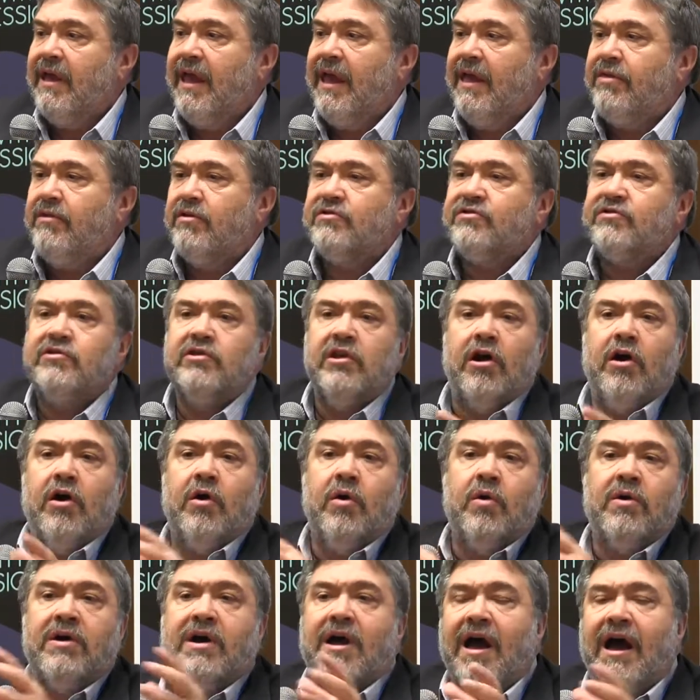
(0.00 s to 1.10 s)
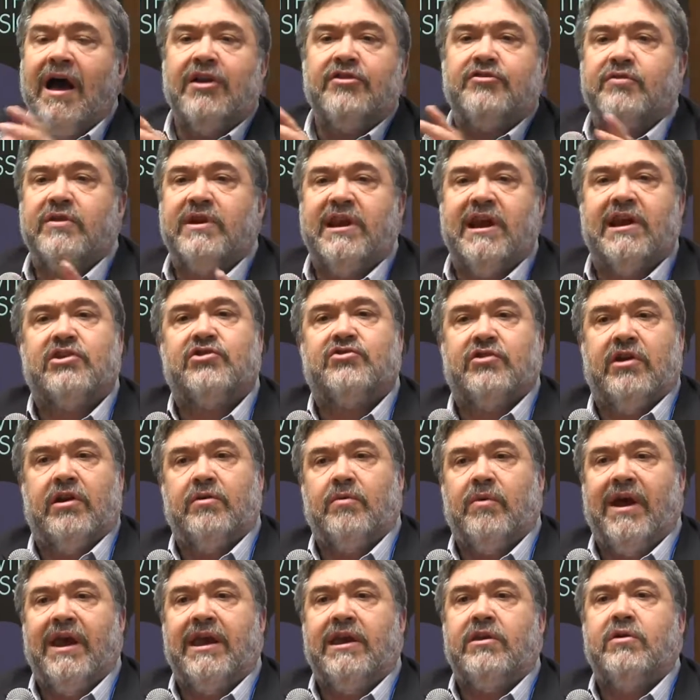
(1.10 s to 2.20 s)
And there's no contradiction,
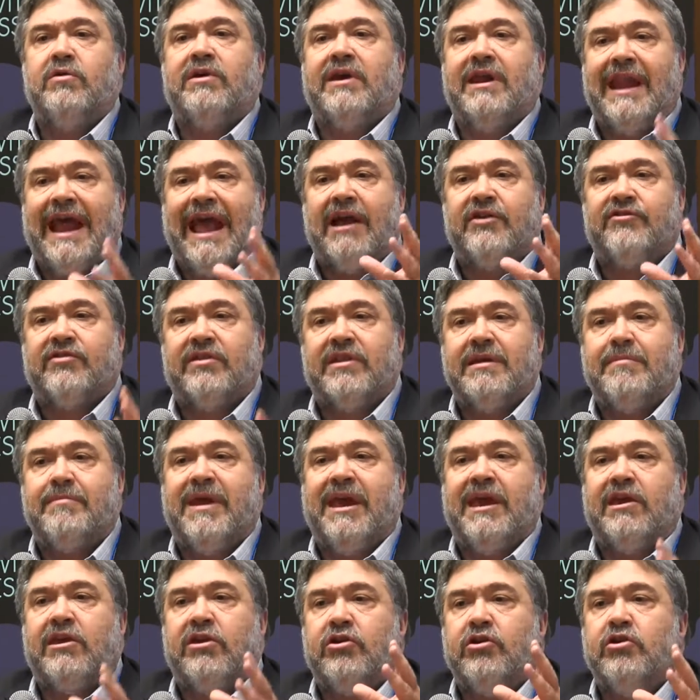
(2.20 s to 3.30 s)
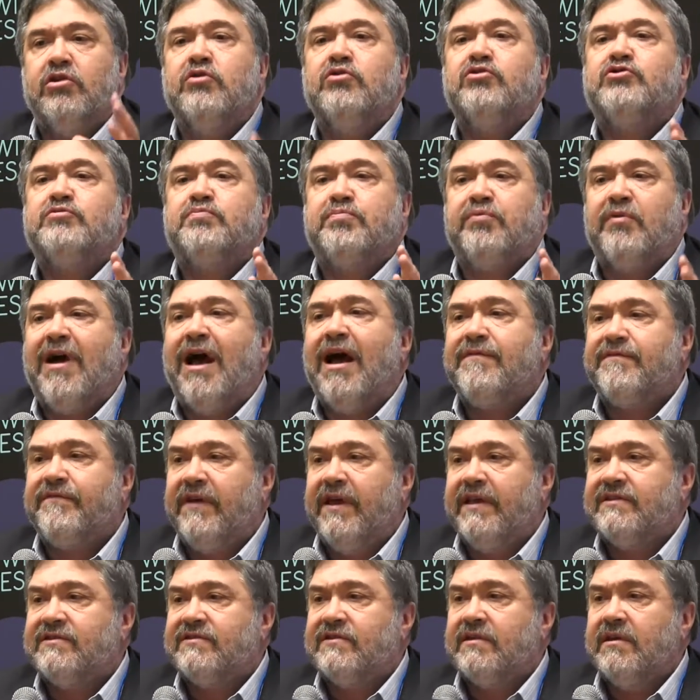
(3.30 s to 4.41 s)
right? You can actually make huge
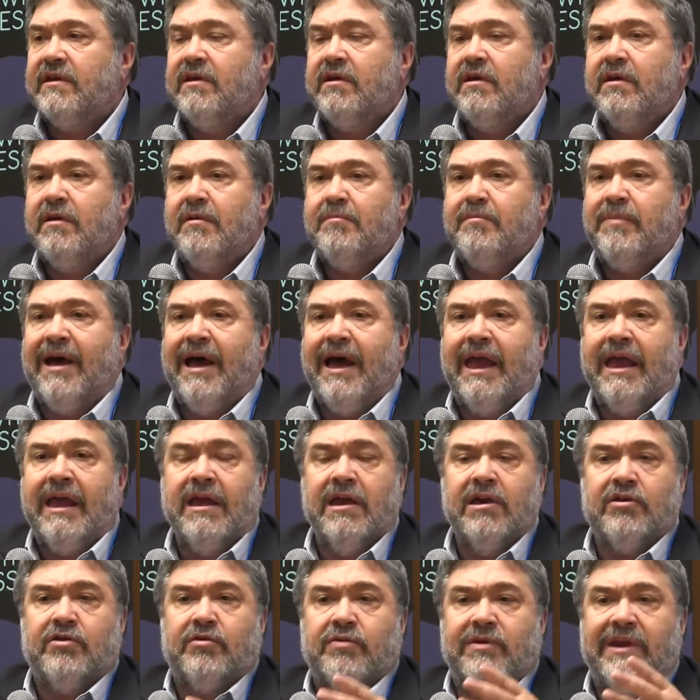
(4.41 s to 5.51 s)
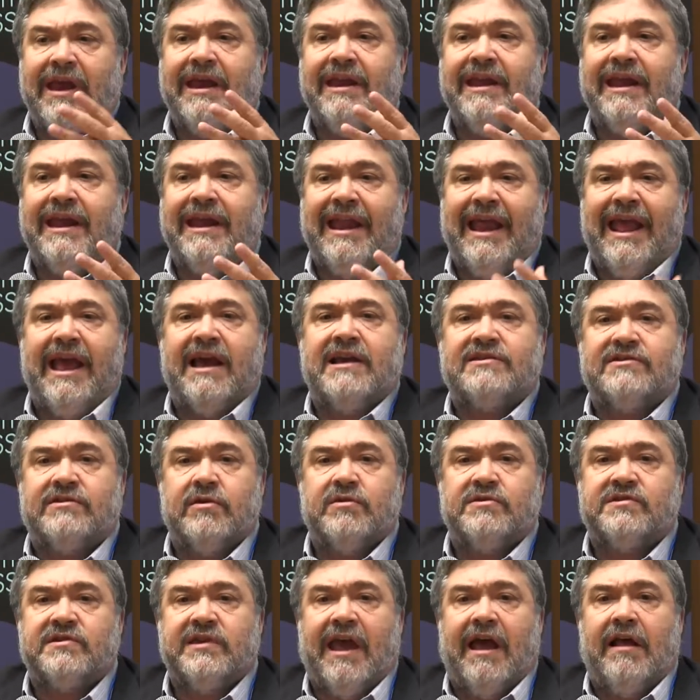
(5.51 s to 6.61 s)
profits by creating an
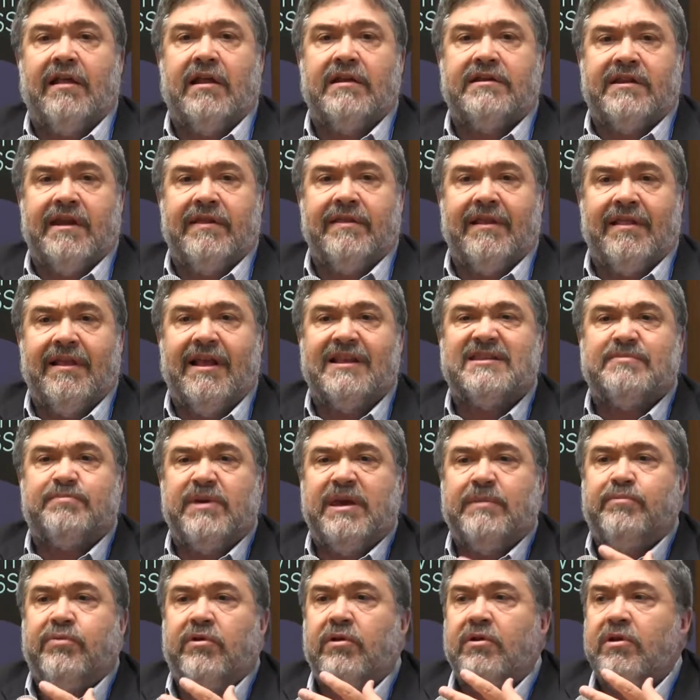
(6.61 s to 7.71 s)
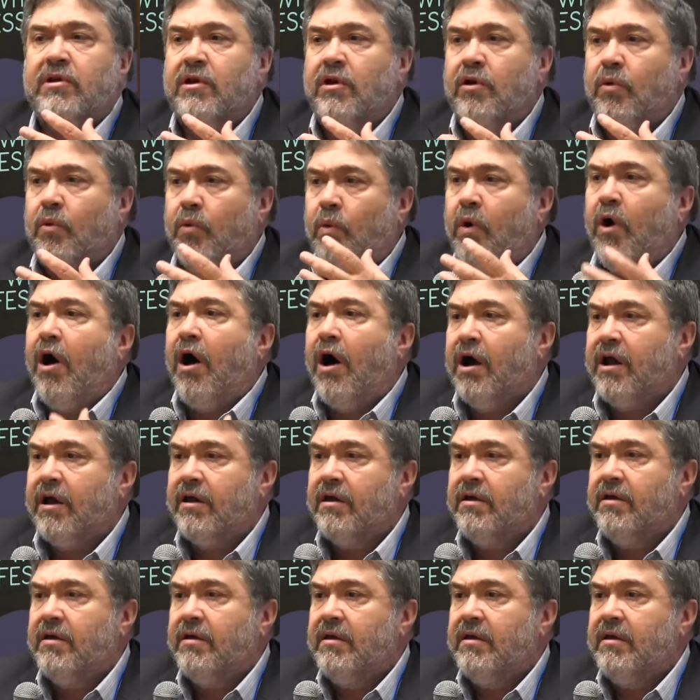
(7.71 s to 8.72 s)
exoskeleton that lets people walk